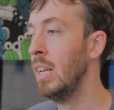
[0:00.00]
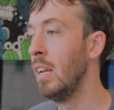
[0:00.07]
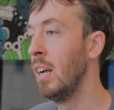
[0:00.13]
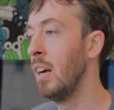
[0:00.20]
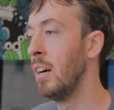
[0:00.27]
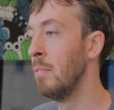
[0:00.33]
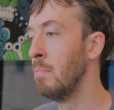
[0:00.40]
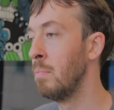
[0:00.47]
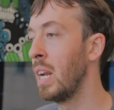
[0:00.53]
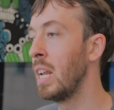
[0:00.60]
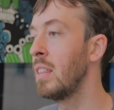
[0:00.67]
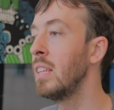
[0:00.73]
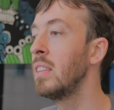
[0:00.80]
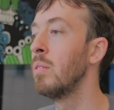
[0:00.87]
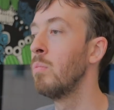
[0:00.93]
but I
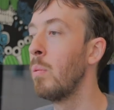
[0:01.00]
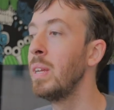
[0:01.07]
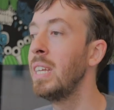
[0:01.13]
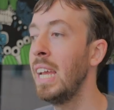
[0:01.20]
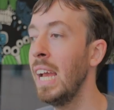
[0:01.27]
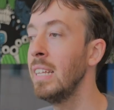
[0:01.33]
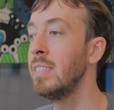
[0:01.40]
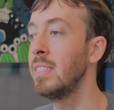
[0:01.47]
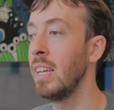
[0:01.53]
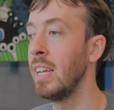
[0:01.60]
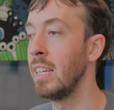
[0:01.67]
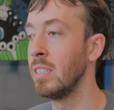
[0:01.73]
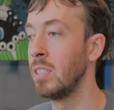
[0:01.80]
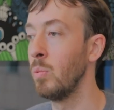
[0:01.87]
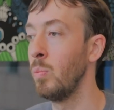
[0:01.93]
think that what we can say
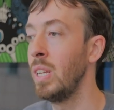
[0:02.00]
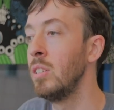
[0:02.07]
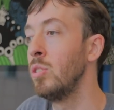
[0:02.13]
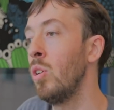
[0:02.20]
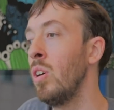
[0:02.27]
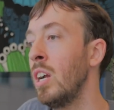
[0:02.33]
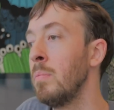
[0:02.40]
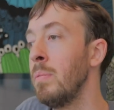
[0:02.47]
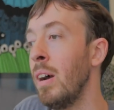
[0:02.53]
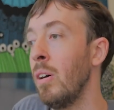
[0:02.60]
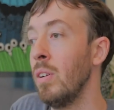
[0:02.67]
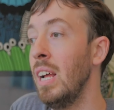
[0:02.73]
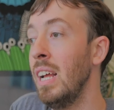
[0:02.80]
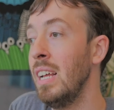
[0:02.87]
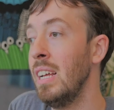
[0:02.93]
is that we can talk
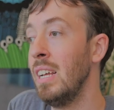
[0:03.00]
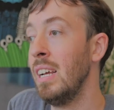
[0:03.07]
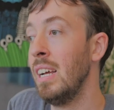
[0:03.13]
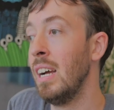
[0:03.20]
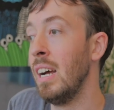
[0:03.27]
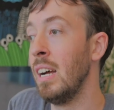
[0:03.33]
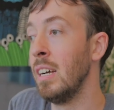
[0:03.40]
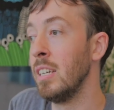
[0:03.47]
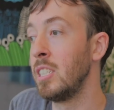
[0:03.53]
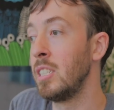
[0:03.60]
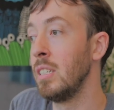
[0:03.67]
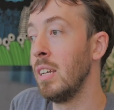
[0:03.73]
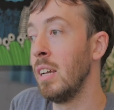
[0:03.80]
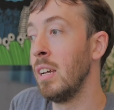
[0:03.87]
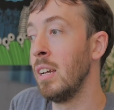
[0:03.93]
about
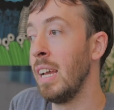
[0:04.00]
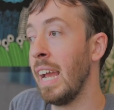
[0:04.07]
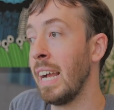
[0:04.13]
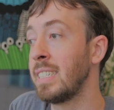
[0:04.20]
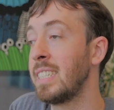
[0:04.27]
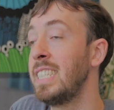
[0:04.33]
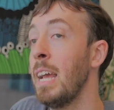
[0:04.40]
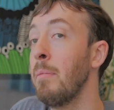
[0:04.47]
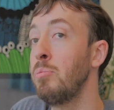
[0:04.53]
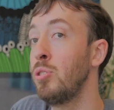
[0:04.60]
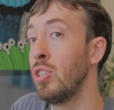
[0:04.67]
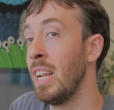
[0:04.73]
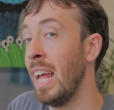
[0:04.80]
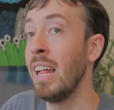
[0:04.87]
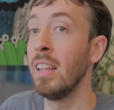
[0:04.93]

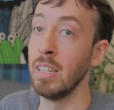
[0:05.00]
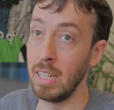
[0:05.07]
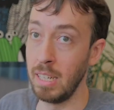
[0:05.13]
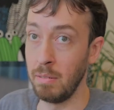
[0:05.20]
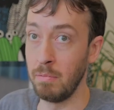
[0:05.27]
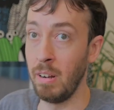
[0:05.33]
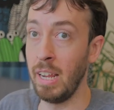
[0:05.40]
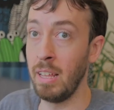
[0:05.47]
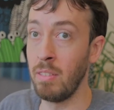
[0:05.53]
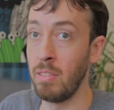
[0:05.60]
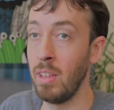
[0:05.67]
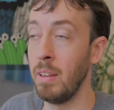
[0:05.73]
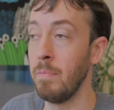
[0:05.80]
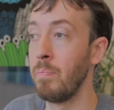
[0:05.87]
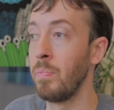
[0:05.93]
exceptionality, right?
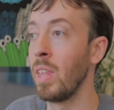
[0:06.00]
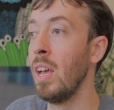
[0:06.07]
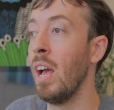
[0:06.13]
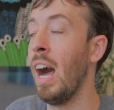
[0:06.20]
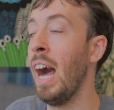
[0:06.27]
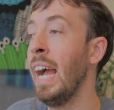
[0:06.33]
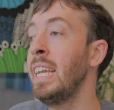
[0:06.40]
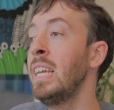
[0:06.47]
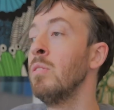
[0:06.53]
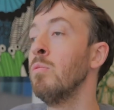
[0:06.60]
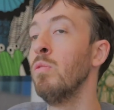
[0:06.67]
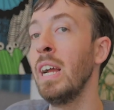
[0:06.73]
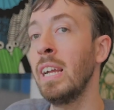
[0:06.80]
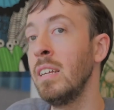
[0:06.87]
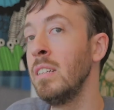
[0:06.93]
That I can
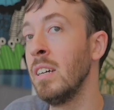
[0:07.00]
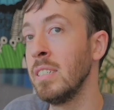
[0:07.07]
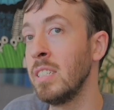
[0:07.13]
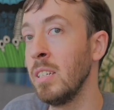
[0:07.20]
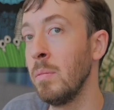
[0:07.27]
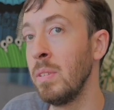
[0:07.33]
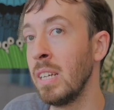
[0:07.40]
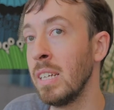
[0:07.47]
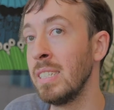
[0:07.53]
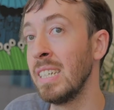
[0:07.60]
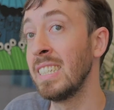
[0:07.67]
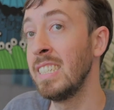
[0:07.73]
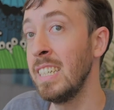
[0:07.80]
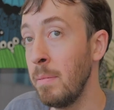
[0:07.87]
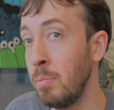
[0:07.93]
recognize something as
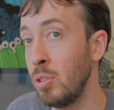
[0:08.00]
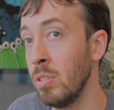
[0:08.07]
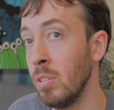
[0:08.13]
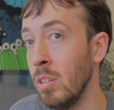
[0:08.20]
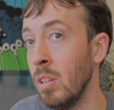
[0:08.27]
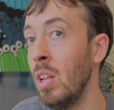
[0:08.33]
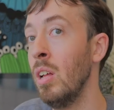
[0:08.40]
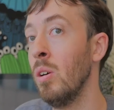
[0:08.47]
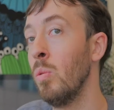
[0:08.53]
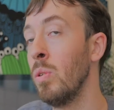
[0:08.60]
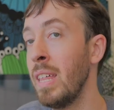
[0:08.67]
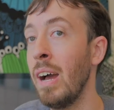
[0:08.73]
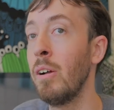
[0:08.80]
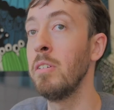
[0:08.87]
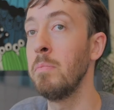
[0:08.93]
exceptional
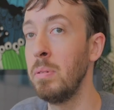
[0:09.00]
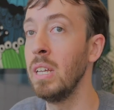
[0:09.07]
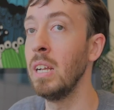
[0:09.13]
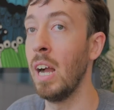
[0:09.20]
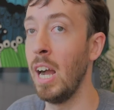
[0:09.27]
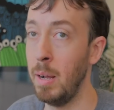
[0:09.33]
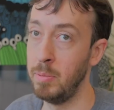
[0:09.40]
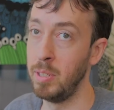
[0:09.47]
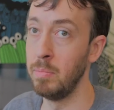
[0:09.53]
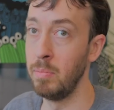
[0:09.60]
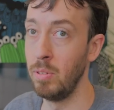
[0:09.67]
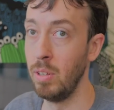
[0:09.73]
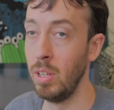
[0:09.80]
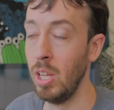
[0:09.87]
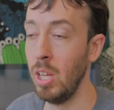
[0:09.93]
without it being
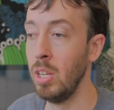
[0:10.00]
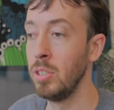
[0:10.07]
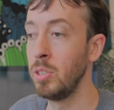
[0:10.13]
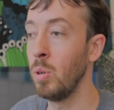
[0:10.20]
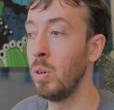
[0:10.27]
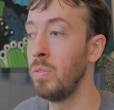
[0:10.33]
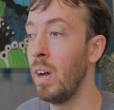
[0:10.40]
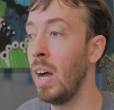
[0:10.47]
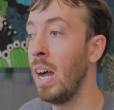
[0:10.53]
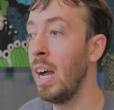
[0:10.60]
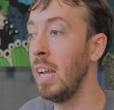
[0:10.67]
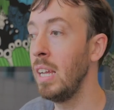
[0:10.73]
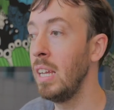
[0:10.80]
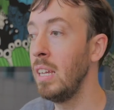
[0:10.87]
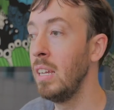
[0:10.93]
optimal. So if
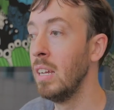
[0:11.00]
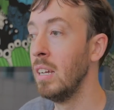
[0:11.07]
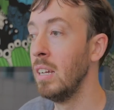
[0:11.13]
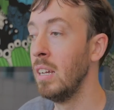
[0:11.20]
I